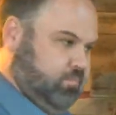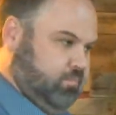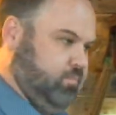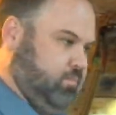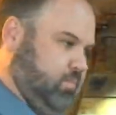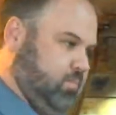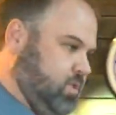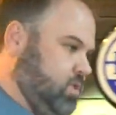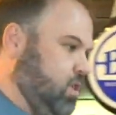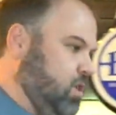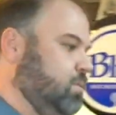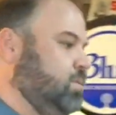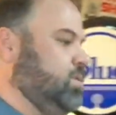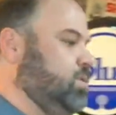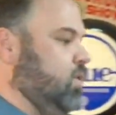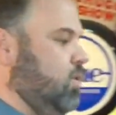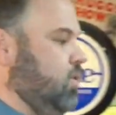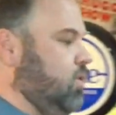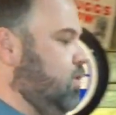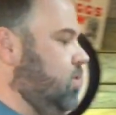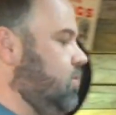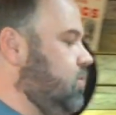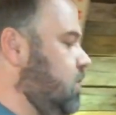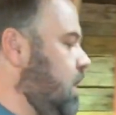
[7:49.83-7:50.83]
slope
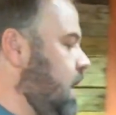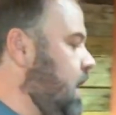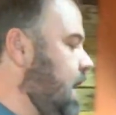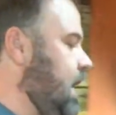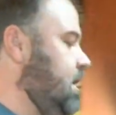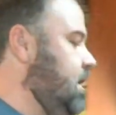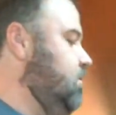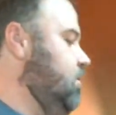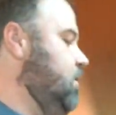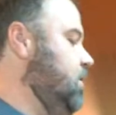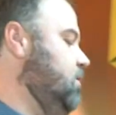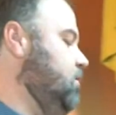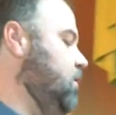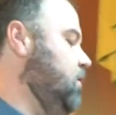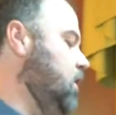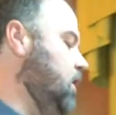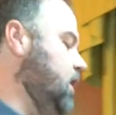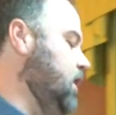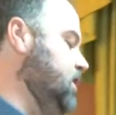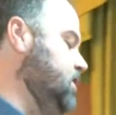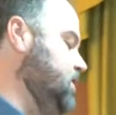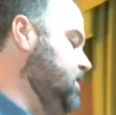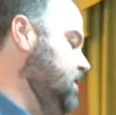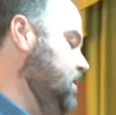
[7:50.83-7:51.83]
shoulder dread with a
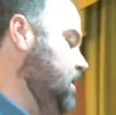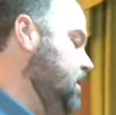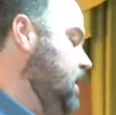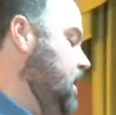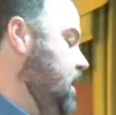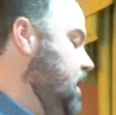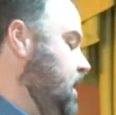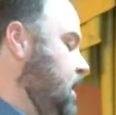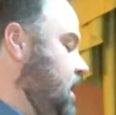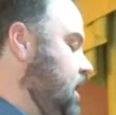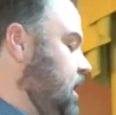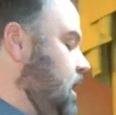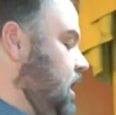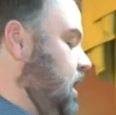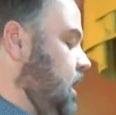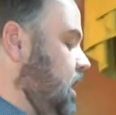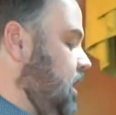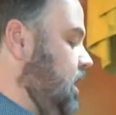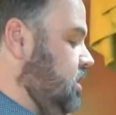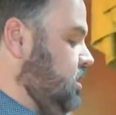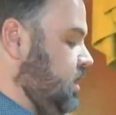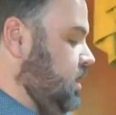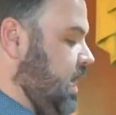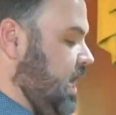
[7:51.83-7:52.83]
varnish.
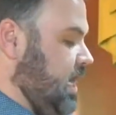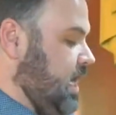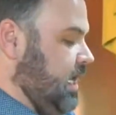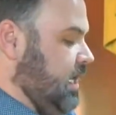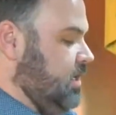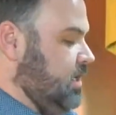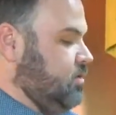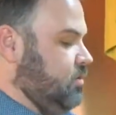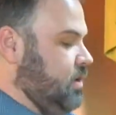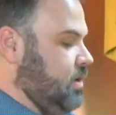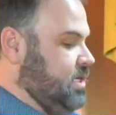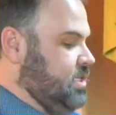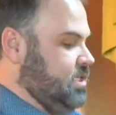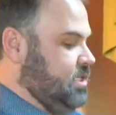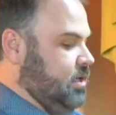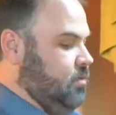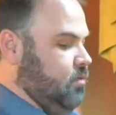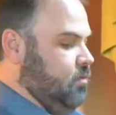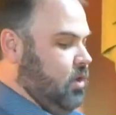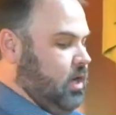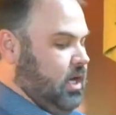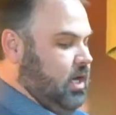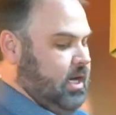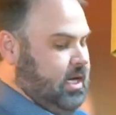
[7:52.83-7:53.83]
Here's a kind of interesting
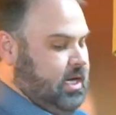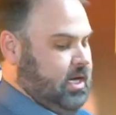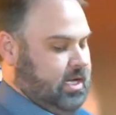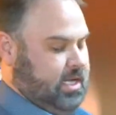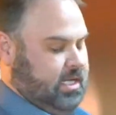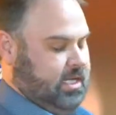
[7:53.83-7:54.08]
one.